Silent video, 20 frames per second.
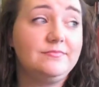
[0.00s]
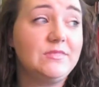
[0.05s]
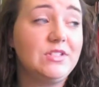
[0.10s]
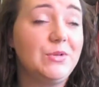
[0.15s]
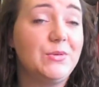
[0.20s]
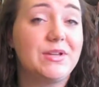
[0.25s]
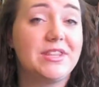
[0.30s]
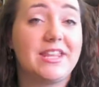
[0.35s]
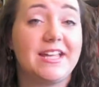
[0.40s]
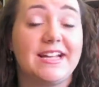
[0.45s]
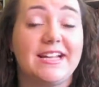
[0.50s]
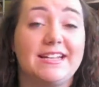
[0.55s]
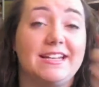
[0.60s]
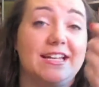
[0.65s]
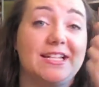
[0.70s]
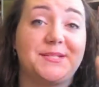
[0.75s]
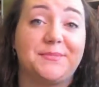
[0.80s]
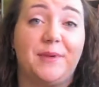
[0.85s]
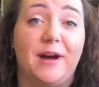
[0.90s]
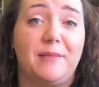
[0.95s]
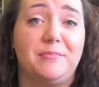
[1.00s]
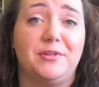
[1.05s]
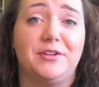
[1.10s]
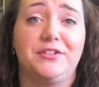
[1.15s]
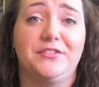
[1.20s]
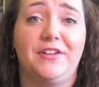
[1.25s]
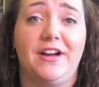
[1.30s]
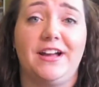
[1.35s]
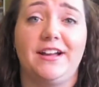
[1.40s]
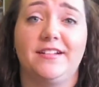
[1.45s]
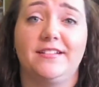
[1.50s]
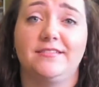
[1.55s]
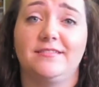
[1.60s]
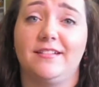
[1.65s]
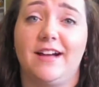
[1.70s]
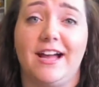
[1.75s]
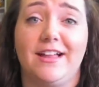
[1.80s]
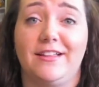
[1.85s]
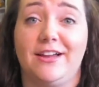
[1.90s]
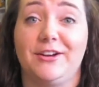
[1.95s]
with like a nice pop of
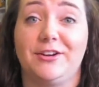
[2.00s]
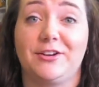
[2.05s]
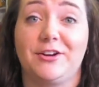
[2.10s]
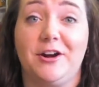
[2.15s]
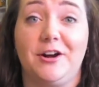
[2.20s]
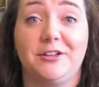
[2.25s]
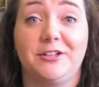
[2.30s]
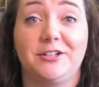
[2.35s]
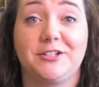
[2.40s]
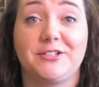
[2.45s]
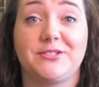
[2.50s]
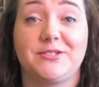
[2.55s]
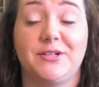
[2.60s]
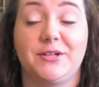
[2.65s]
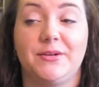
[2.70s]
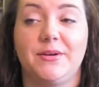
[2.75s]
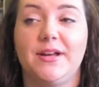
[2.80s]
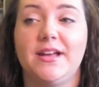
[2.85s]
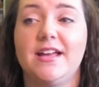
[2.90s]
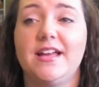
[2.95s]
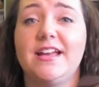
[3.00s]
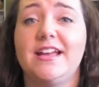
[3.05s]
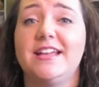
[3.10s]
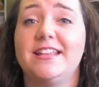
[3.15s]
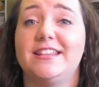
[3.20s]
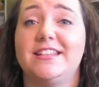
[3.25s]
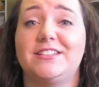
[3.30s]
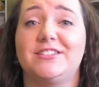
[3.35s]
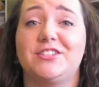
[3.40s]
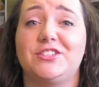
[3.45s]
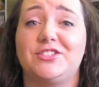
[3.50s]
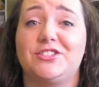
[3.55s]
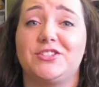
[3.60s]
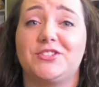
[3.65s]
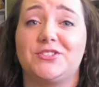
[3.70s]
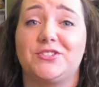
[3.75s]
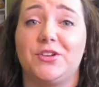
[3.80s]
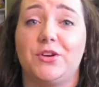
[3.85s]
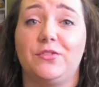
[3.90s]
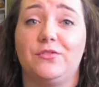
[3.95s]
eyeliner color, so this is
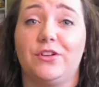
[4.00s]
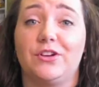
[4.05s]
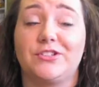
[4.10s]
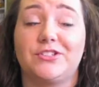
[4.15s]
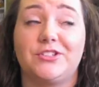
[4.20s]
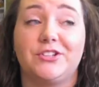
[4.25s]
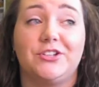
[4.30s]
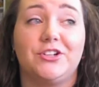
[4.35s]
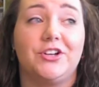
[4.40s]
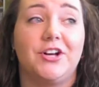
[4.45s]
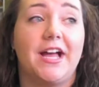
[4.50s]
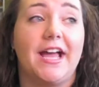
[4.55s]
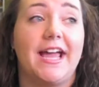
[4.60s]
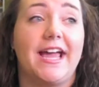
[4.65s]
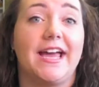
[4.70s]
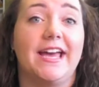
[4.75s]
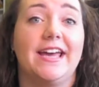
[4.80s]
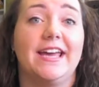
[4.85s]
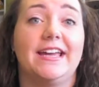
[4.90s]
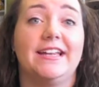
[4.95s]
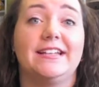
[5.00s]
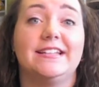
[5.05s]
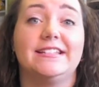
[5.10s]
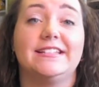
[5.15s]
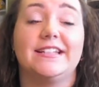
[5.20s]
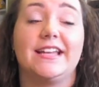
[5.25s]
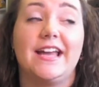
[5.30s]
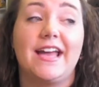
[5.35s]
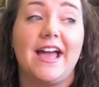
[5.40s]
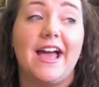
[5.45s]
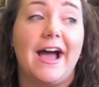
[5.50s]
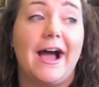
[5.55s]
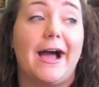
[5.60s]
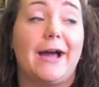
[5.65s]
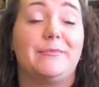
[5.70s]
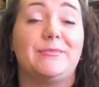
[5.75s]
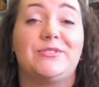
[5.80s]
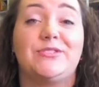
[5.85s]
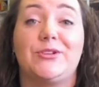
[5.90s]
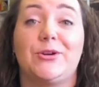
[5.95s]
just so versatile, and
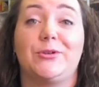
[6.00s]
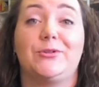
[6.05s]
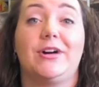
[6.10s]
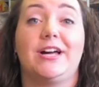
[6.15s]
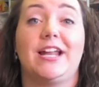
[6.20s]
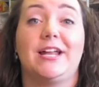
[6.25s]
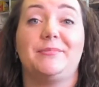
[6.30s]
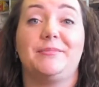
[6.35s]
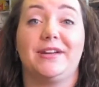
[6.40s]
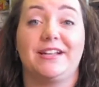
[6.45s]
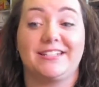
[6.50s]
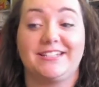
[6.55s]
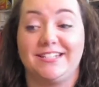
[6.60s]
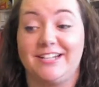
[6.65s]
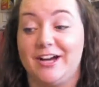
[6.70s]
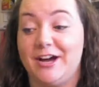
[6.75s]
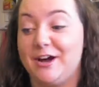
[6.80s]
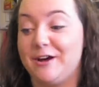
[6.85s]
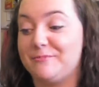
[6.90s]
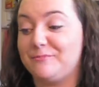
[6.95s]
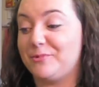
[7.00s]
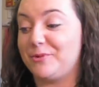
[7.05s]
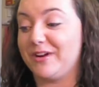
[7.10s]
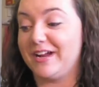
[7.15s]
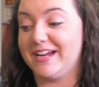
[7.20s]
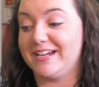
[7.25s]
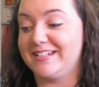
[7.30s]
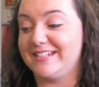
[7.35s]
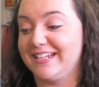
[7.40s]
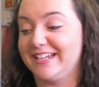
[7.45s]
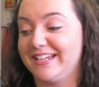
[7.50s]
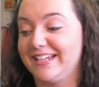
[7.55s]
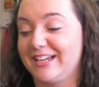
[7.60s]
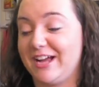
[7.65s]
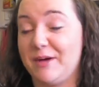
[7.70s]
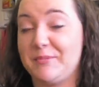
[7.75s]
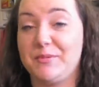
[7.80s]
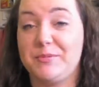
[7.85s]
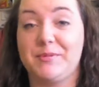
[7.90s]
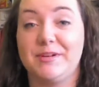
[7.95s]
I'm so glad I picked it up when I did a
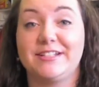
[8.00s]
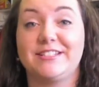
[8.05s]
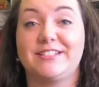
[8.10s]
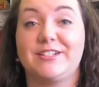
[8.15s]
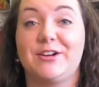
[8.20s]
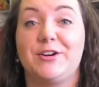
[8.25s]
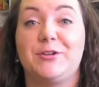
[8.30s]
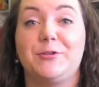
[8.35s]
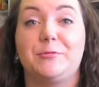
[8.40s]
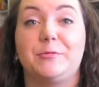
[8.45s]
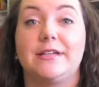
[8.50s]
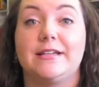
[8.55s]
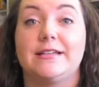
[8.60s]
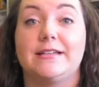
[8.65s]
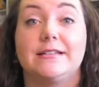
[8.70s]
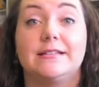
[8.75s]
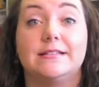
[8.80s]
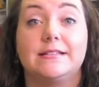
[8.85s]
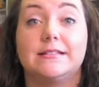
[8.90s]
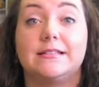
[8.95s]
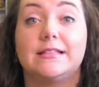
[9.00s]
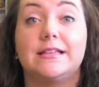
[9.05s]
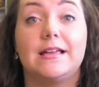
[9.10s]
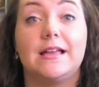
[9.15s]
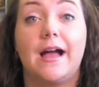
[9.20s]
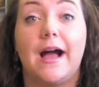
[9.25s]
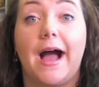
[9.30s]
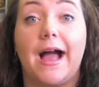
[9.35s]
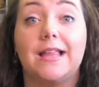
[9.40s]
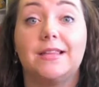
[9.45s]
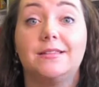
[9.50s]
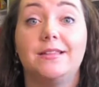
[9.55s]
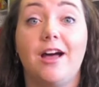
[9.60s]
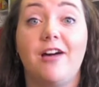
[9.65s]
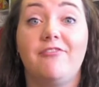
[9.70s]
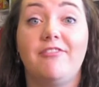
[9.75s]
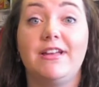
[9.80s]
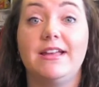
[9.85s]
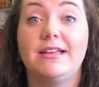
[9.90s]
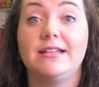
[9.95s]
couple months ago because I
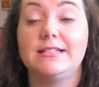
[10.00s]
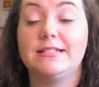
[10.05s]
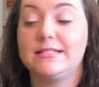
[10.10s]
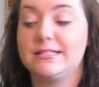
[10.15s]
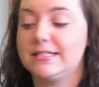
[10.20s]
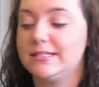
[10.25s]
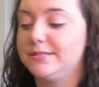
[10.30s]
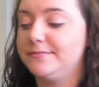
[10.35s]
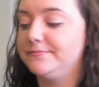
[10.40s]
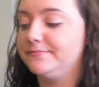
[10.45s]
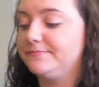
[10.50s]
love it.